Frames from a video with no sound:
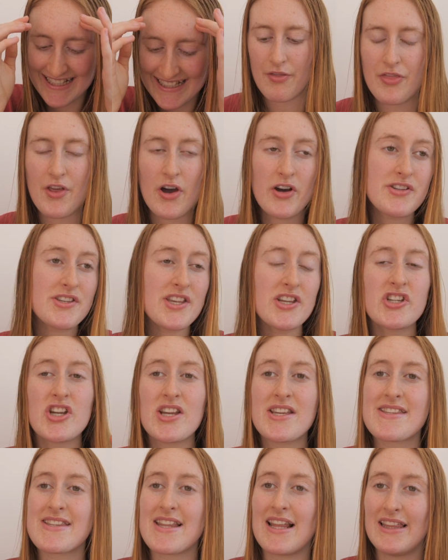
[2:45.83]
Those are
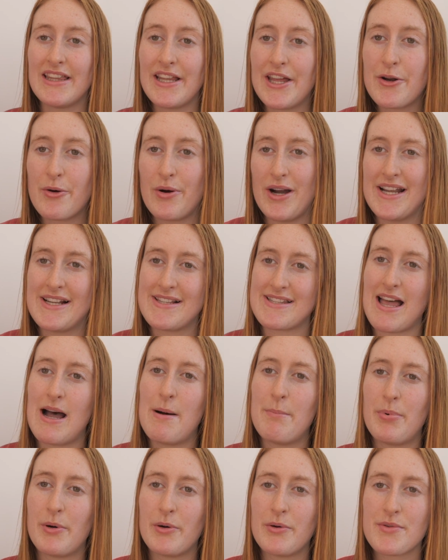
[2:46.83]
just little
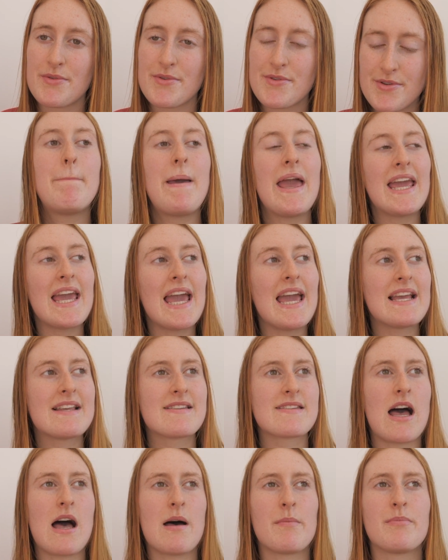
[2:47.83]
examples. Bigger
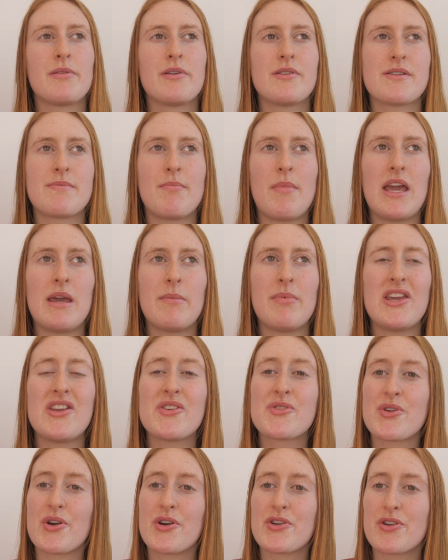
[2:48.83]
examples may be
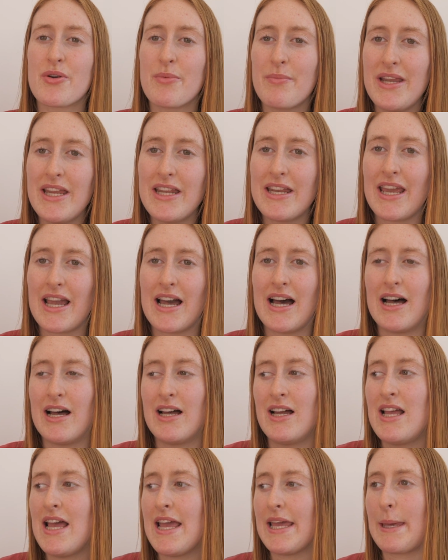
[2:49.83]
social
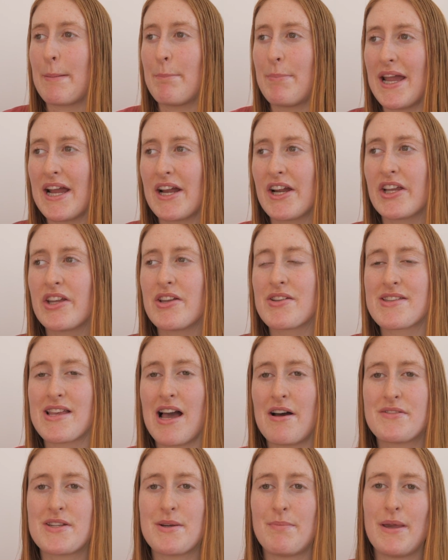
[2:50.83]
media, comparing
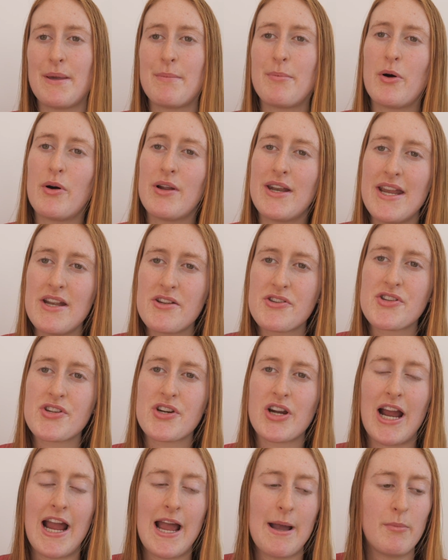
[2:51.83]
yourself to people on
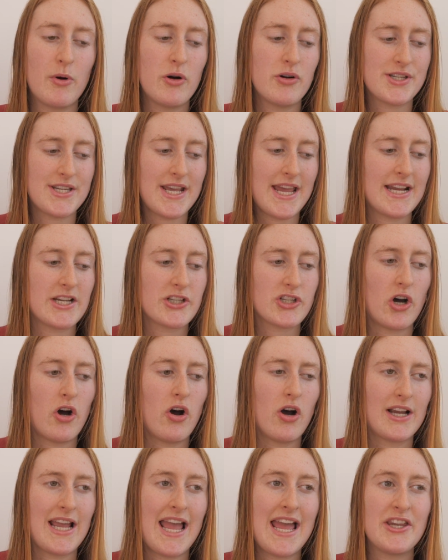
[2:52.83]
Instagram or
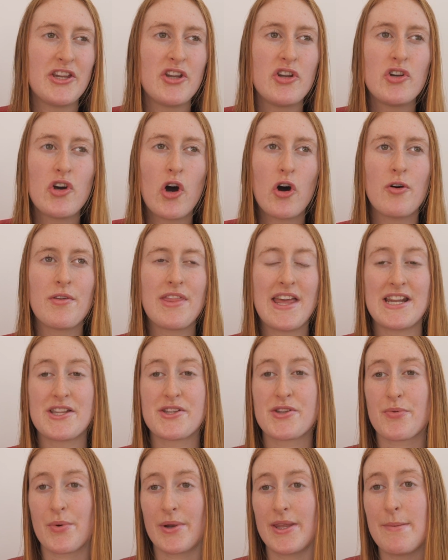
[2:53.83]
TikTok, and you know that
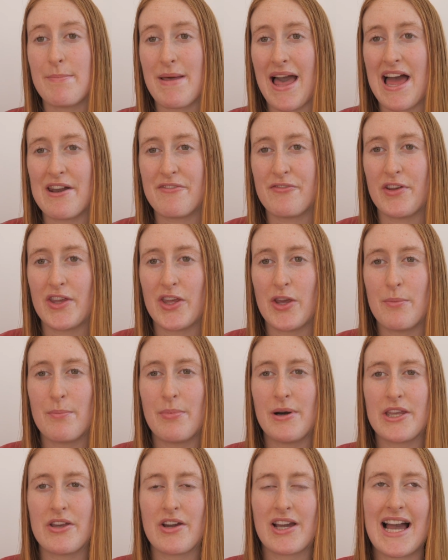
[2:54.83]
it's really bad for you,
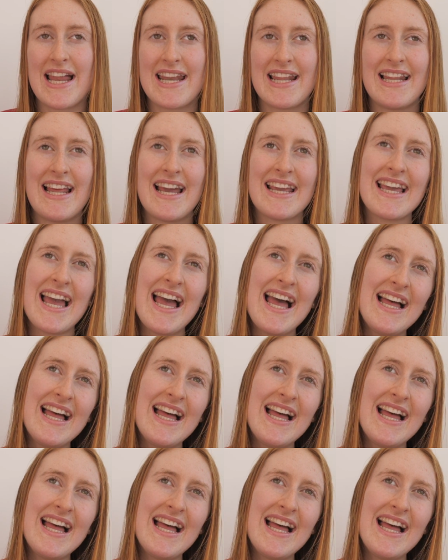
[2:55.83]
but you're kind of like,